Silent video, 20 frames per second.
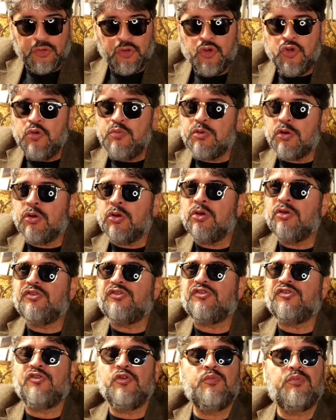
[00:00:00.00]
uber
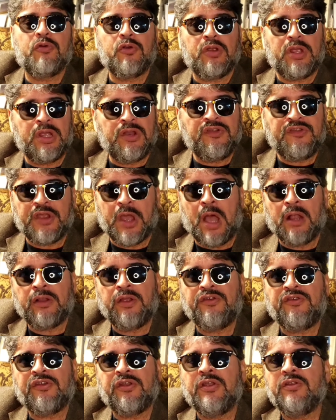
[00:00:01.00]
super
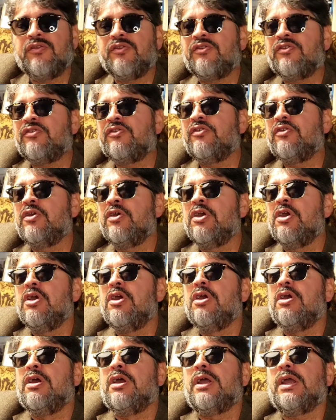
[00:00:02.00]
intelligence.
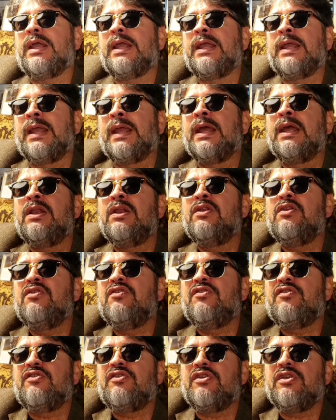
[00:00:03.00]

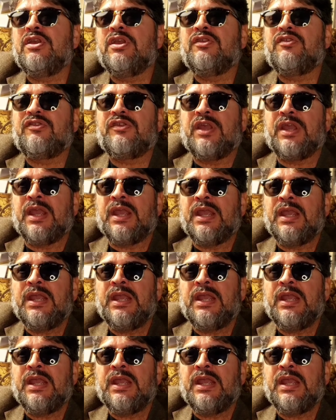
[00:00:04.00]
And it's